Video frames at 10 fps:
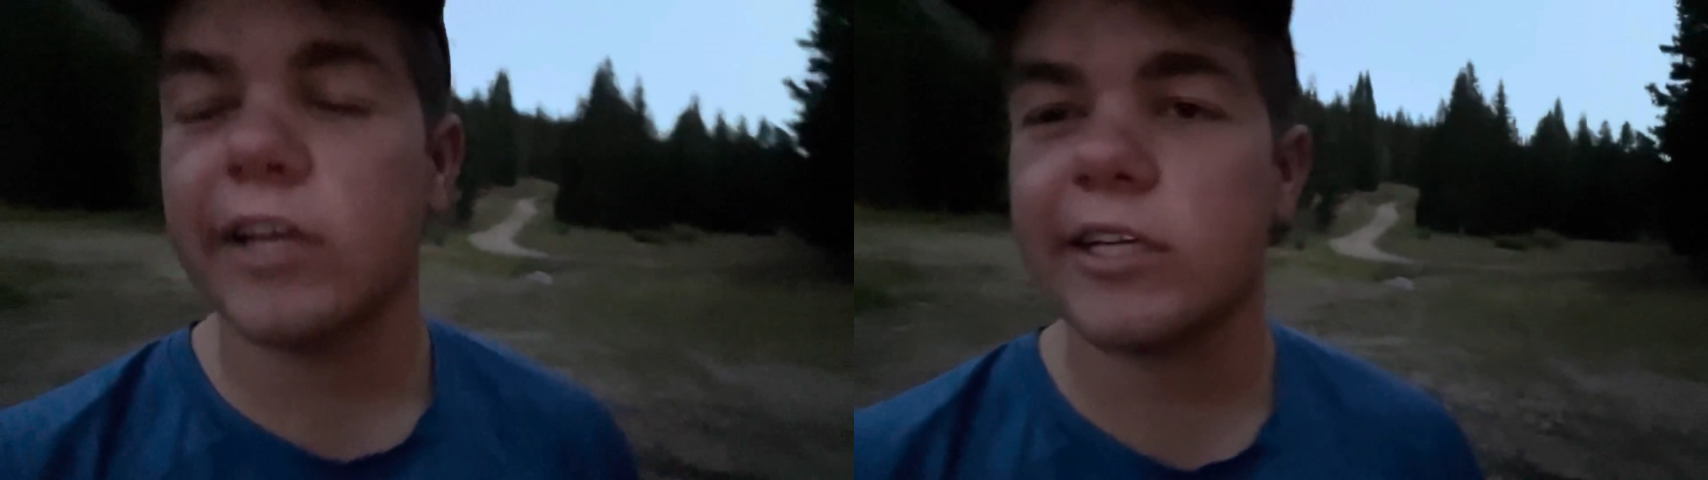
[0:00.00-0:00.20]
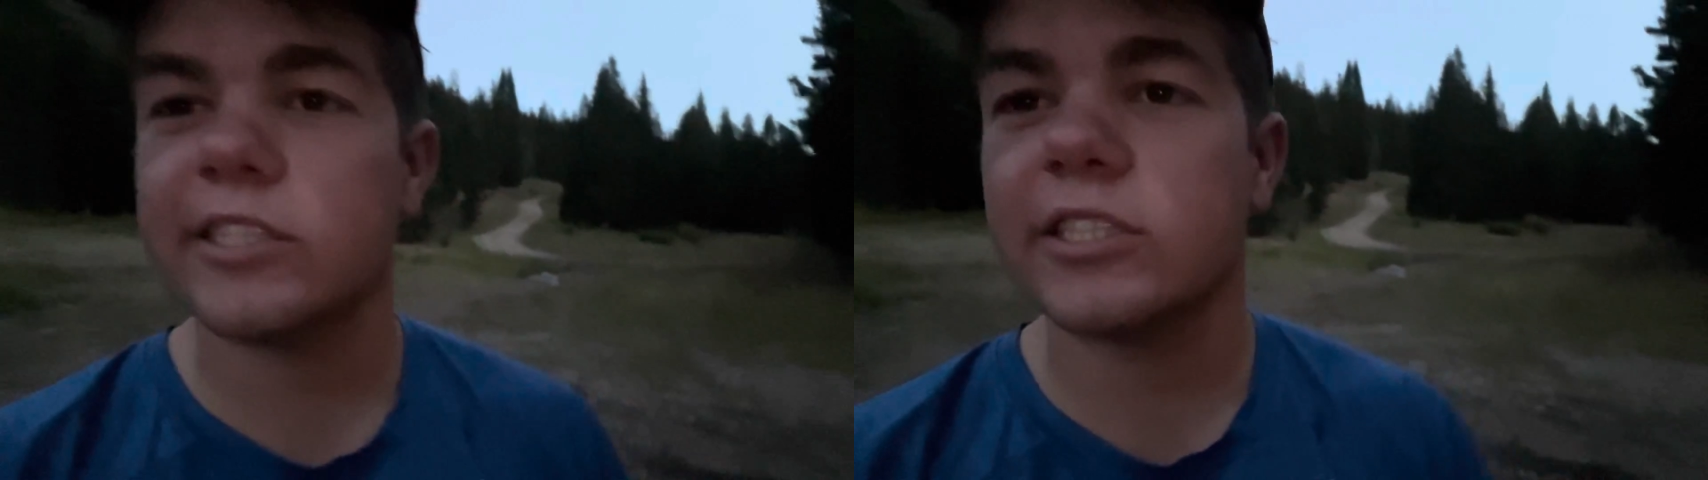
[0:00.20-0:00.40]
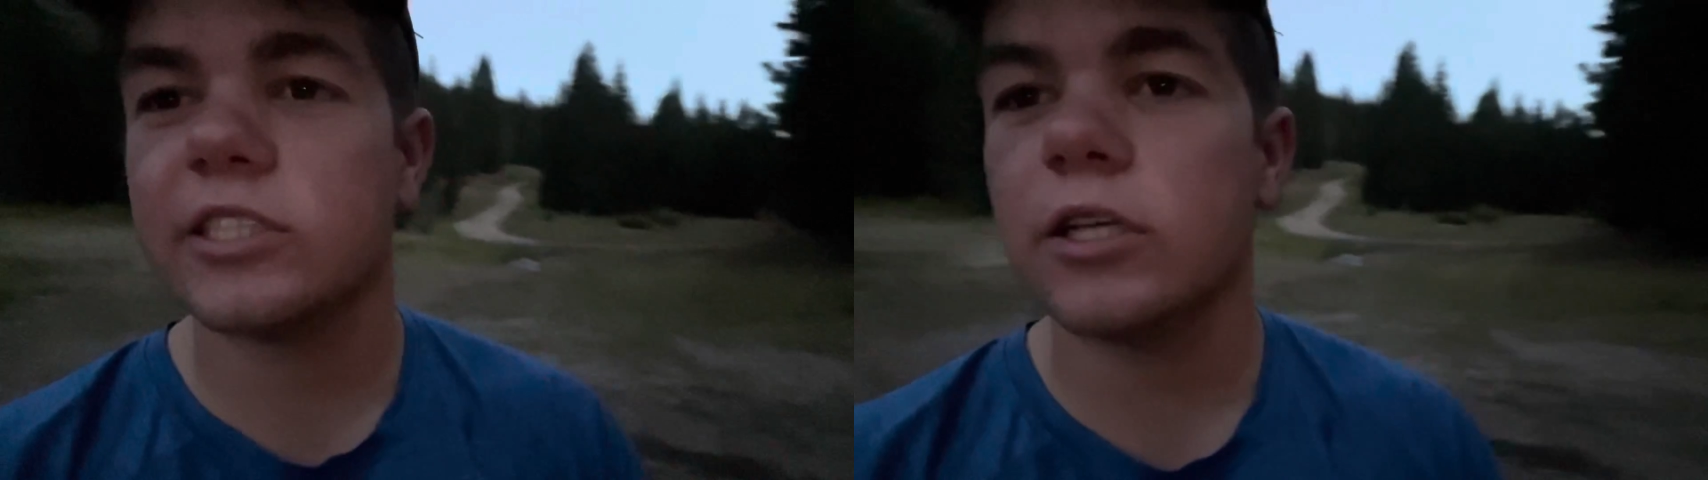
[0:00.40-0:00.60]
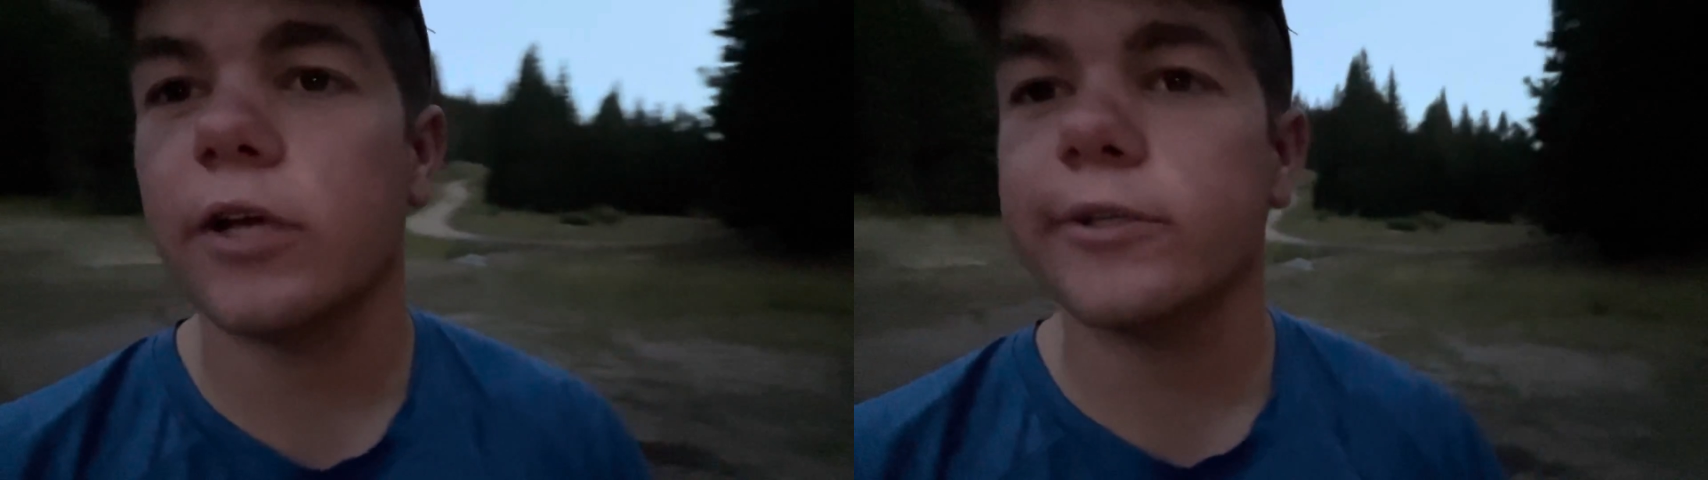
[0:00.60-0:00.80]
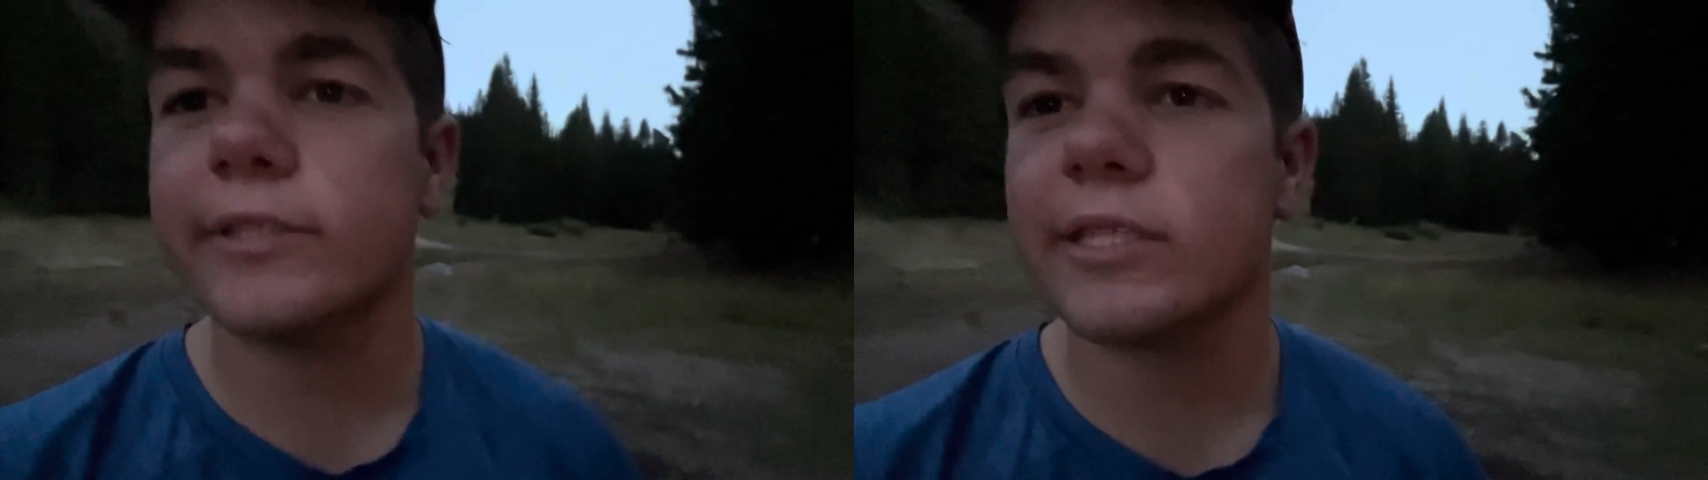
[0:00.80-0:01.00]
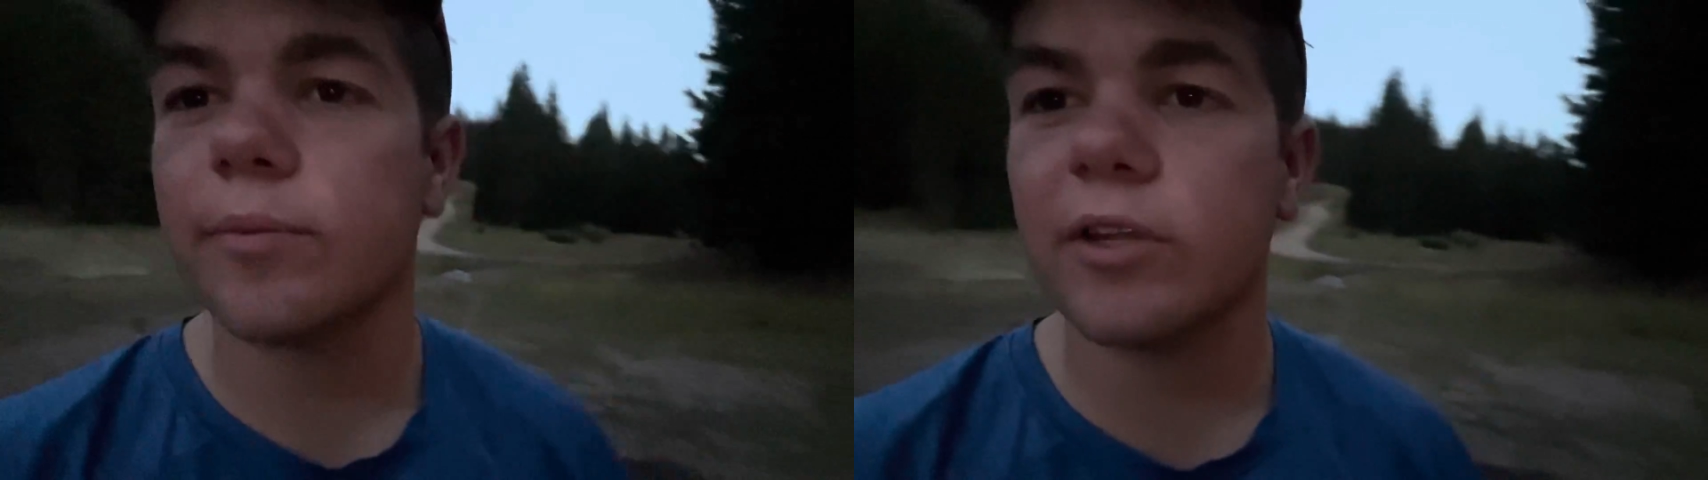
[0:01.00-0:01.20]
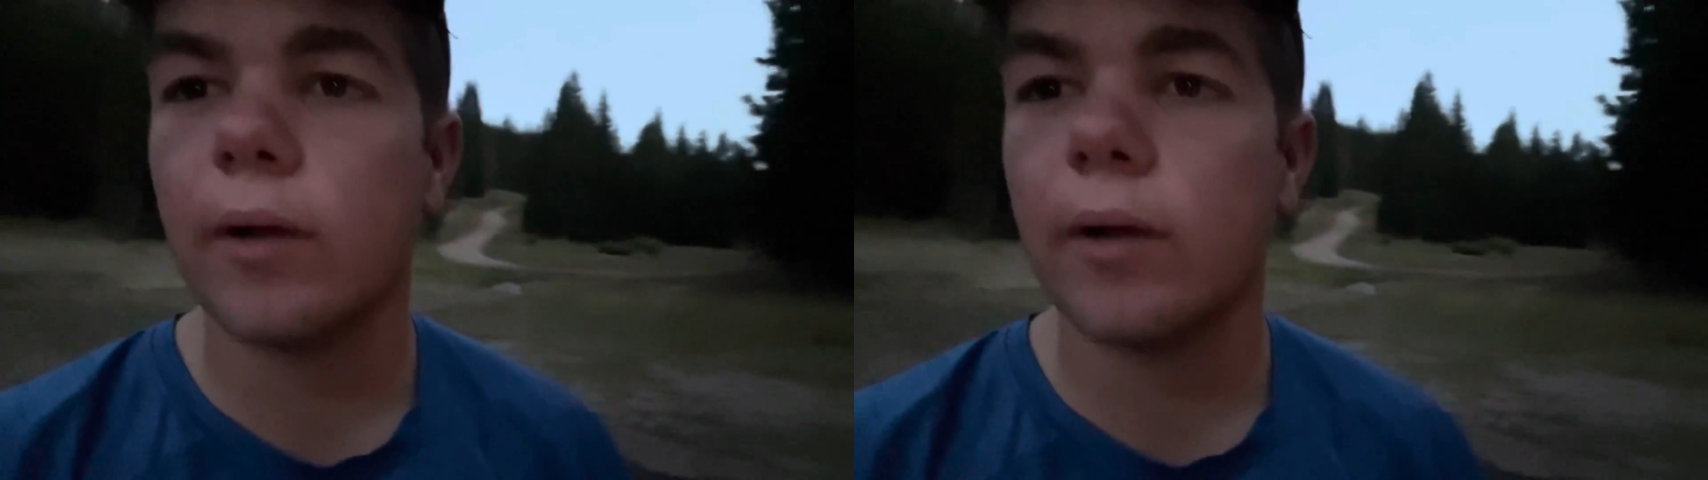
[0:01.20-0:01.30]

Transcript: like 1,600 something